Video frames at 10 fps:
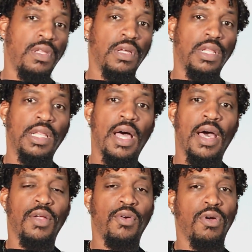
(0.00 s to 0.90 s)
a
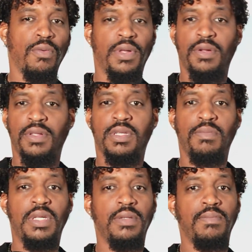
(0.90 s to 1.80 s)
lot or whether to
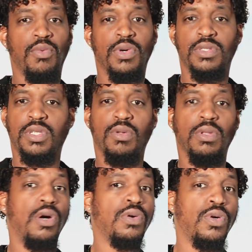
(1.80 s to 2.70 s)
be more so
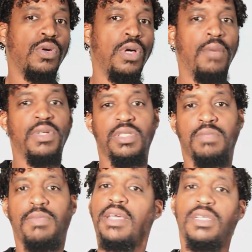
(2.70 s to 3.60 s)
local, but just
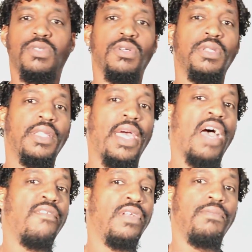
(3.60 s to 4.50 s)
making sure that they
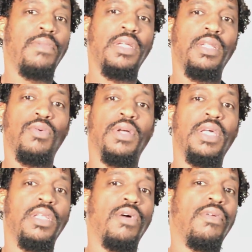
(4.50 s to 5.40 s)
have enough money to where they
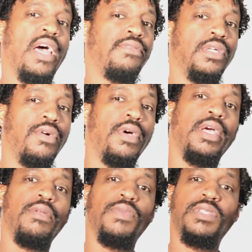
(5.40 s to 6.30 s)
don't have to go ahead
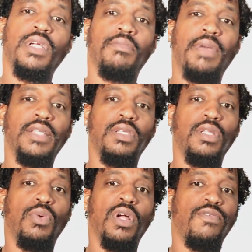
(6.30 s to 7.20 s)
and return back to the
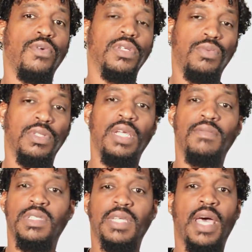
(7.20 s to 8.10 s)
workforce once they've
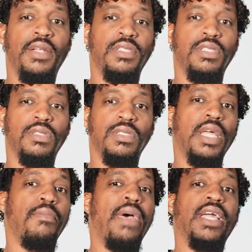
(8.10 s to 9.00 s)
decided to
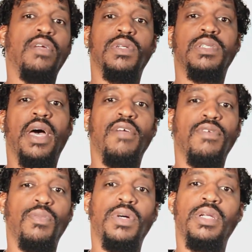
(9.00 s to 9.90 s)
step back and retire from
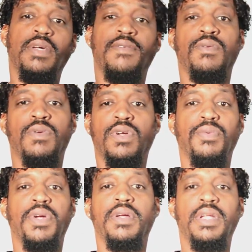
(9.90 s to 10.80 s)
whatever
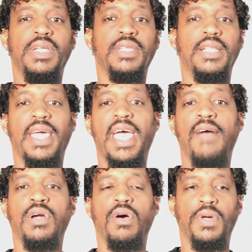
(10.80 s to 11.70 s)
career it is that they
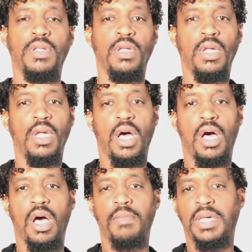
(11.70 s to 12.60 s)
have going.
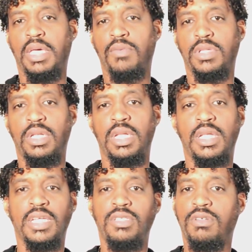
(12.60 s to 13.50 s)
Again, with an
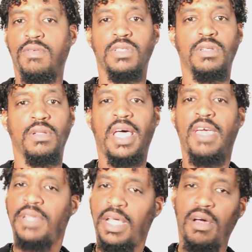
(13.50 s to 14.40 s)
index universal life,
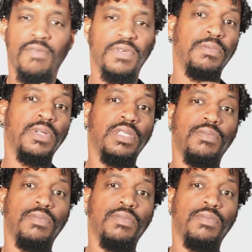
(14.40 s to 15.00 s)
that offers principal